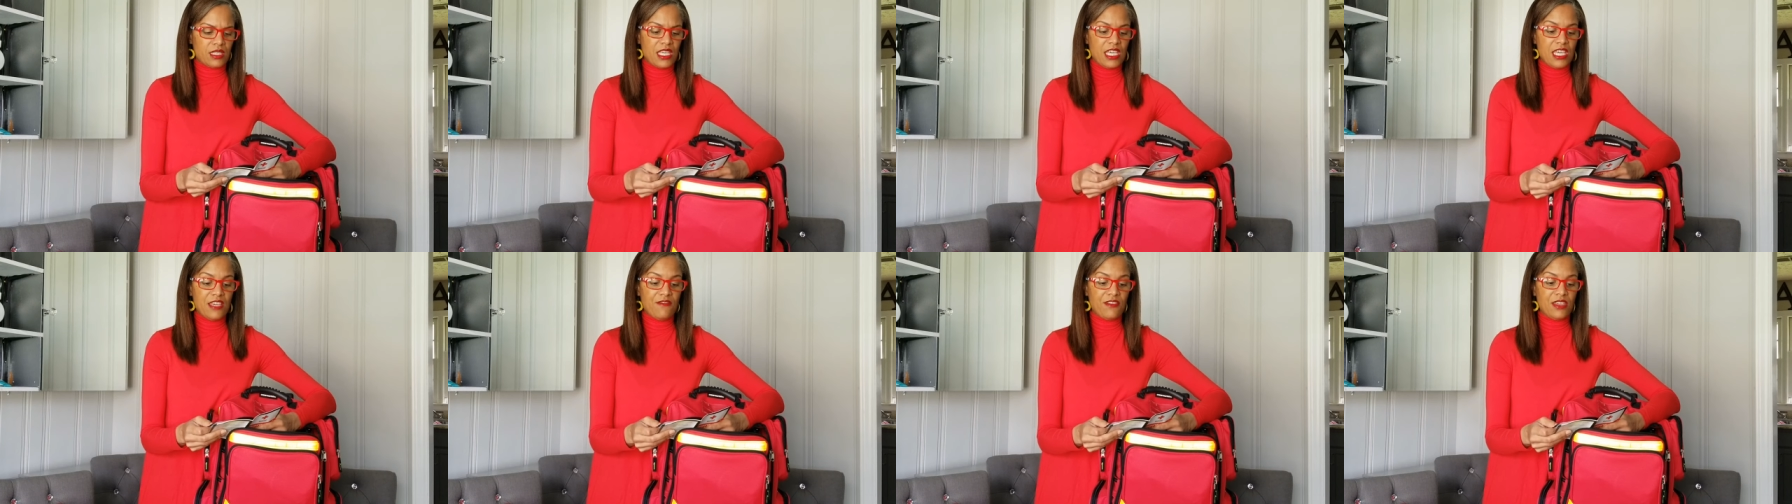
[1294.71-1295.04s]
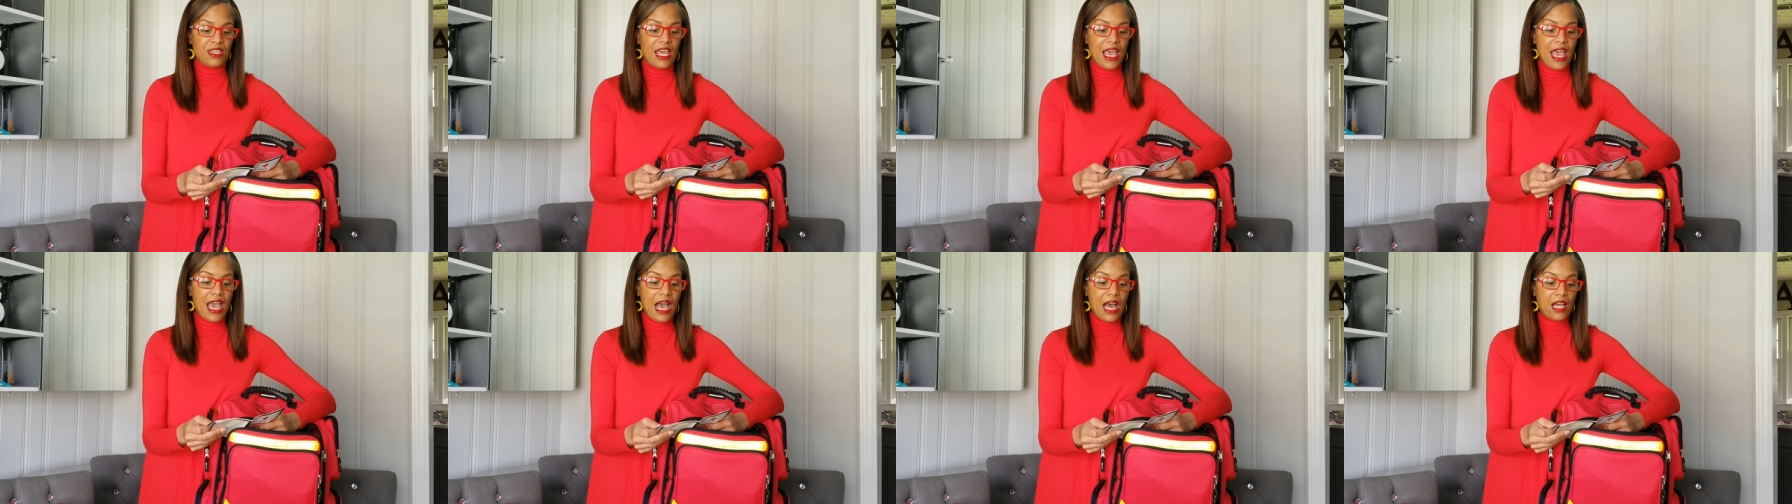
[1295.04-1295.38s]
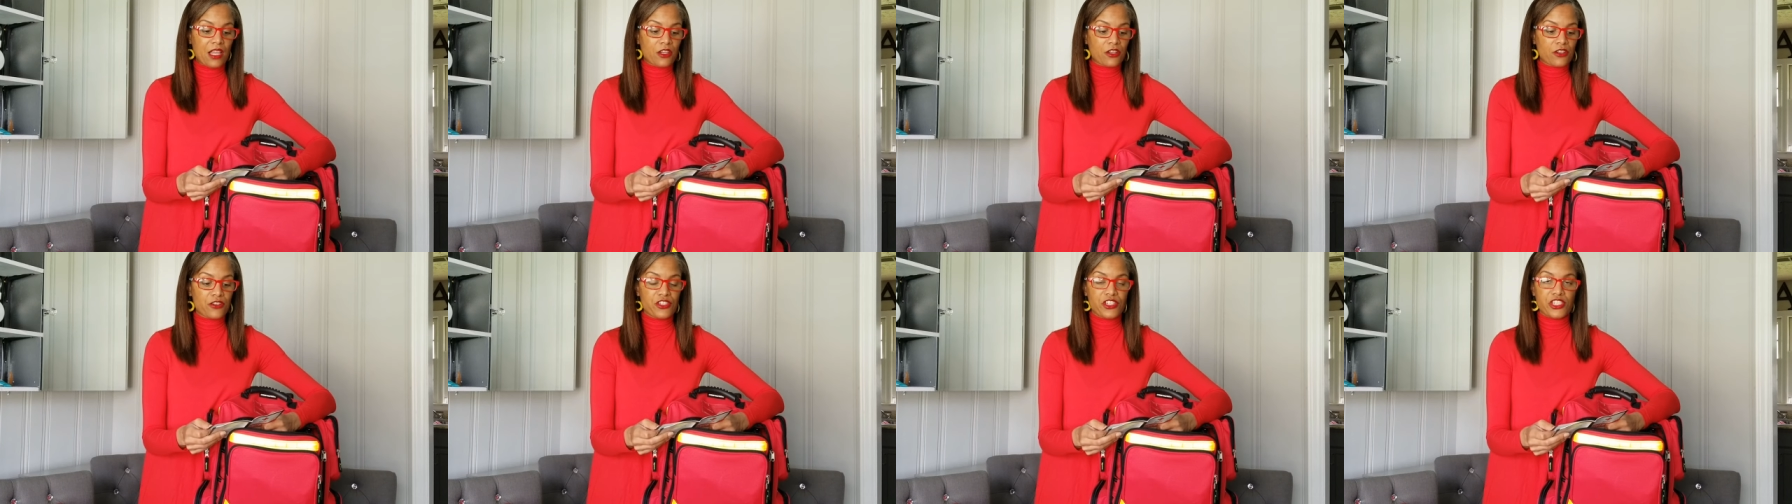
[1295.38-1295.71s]
even
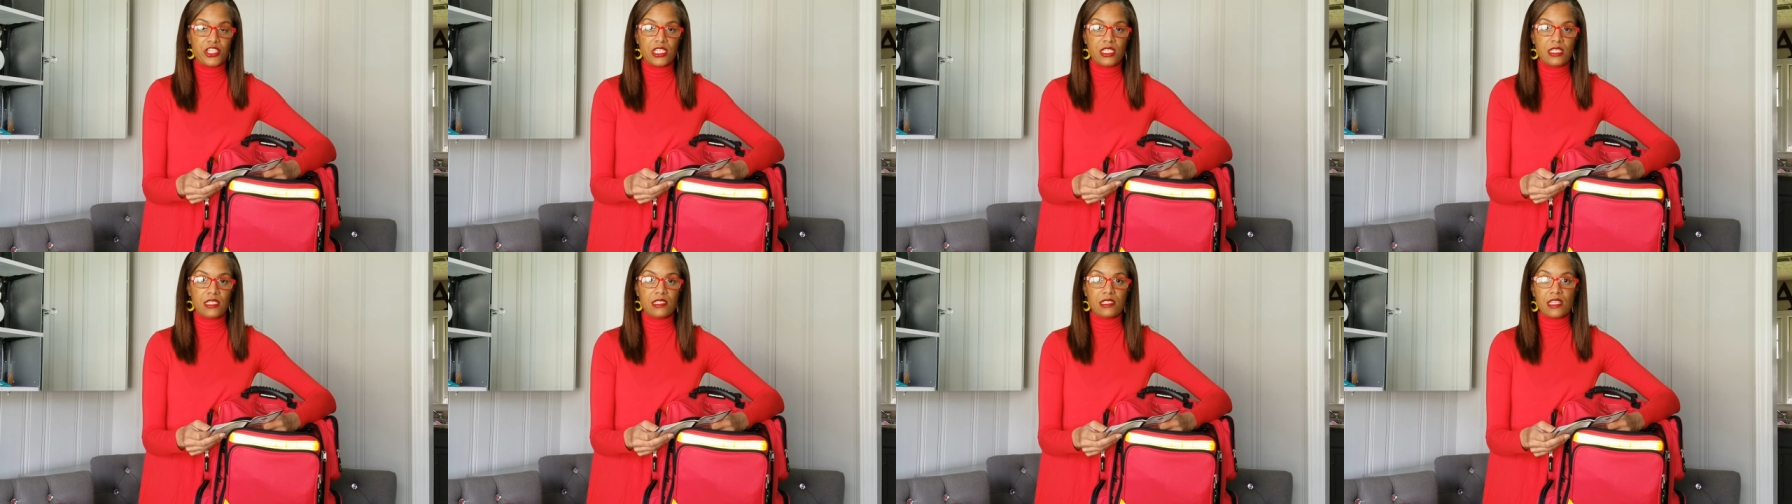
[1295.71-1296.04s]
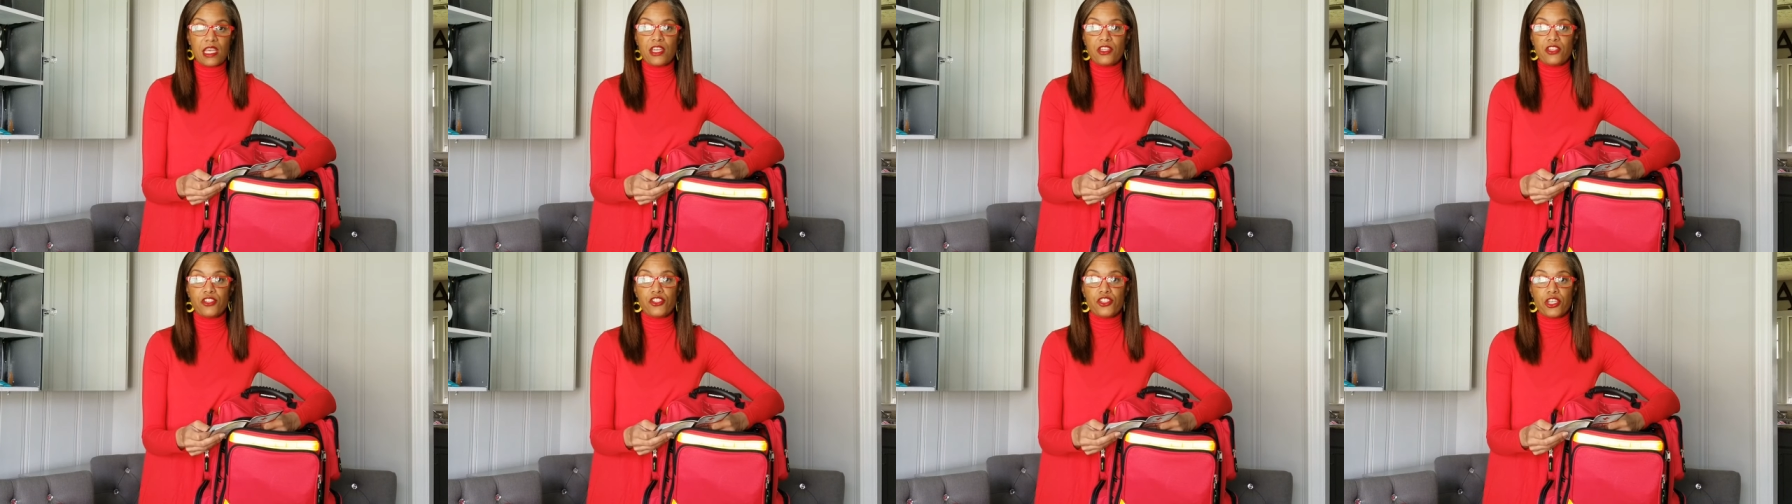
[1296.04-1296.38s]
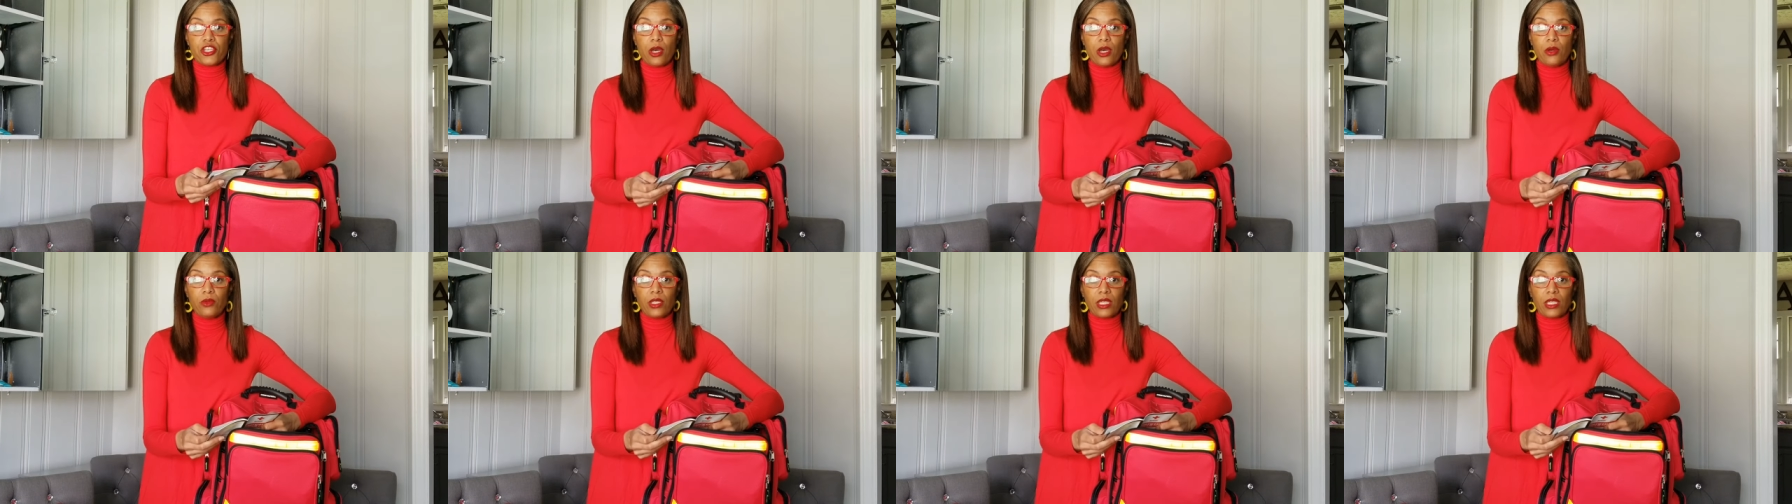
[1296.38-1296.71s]
allergies and
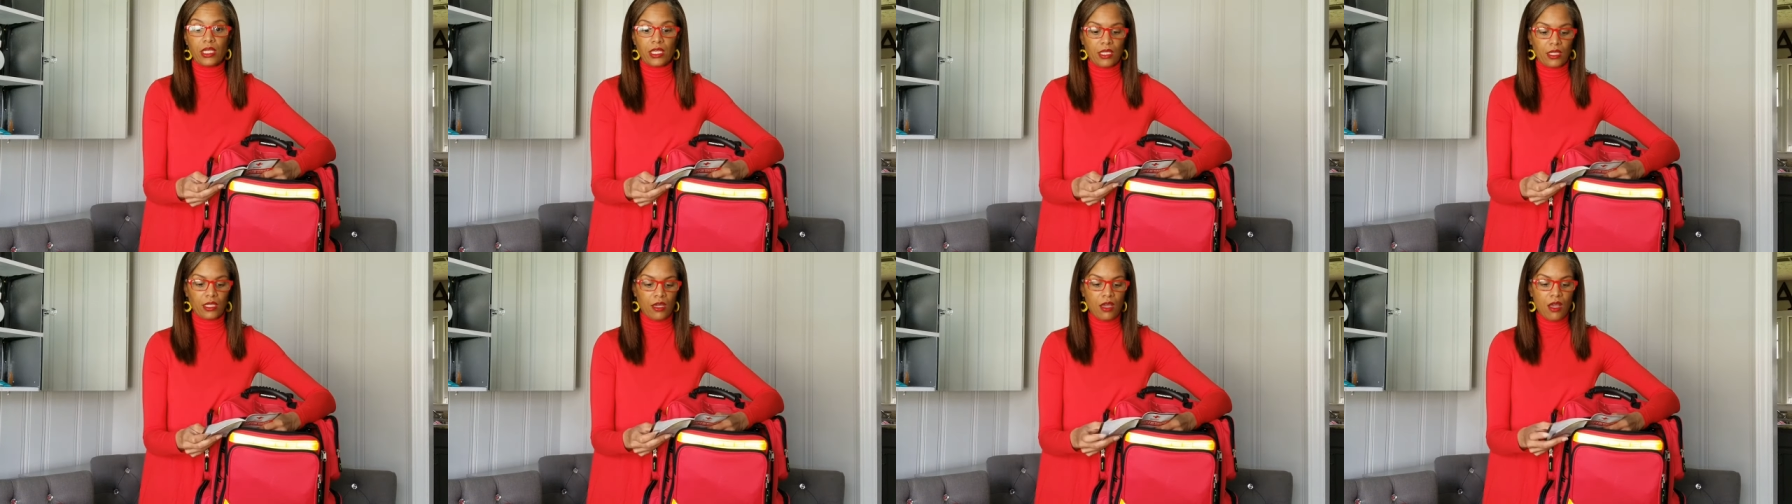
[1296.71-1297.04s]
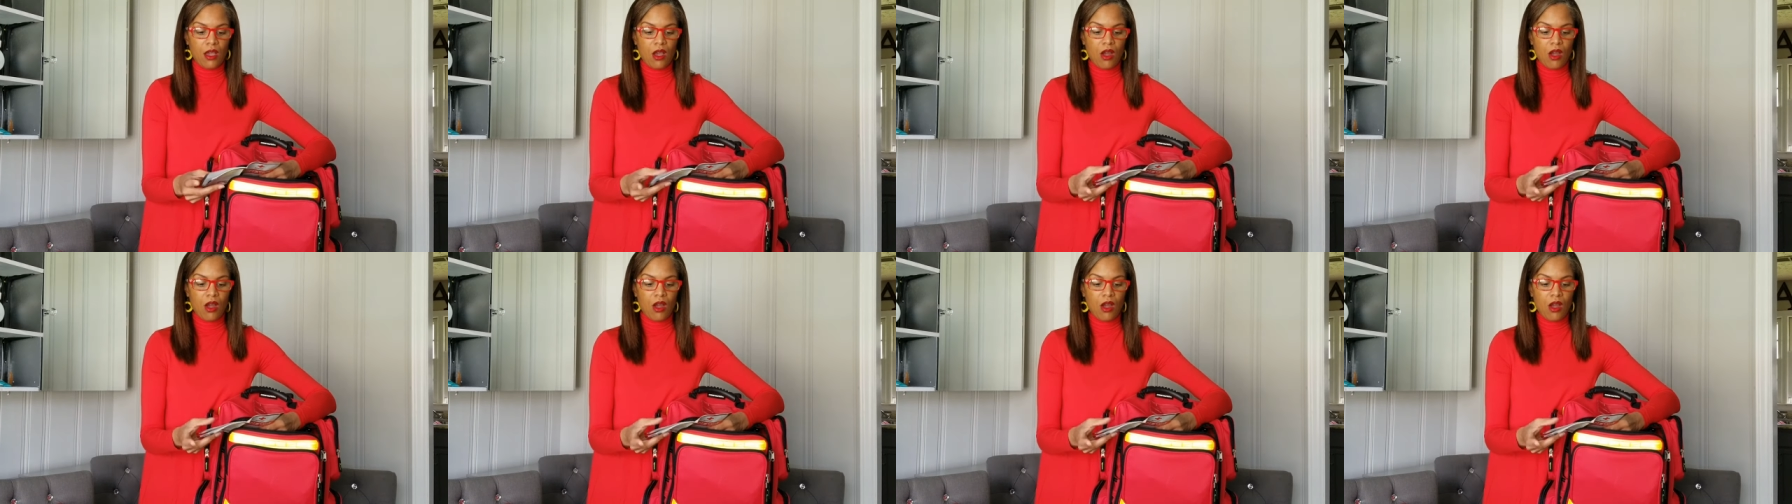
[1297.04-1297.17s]
choking